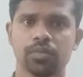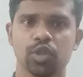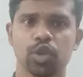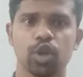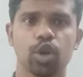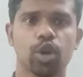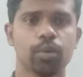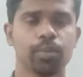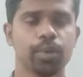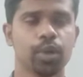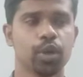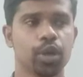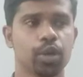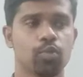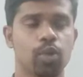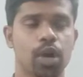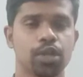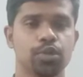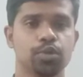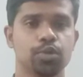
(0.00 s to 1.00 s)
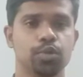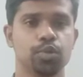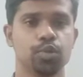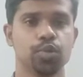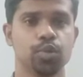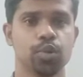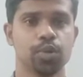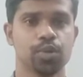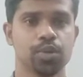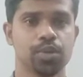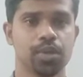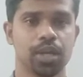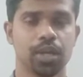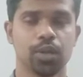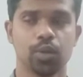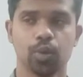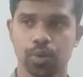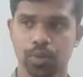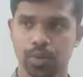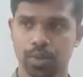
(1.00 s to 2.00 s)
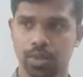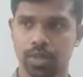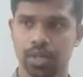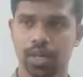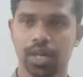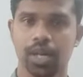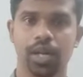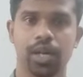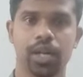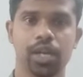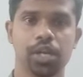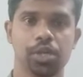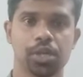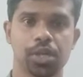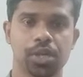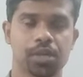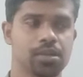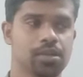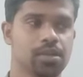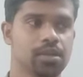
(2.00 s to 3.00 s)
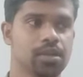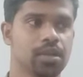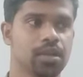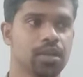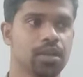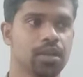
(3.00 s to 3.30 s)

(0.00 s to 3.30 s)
you'll not be knowing what to do those in those conditions.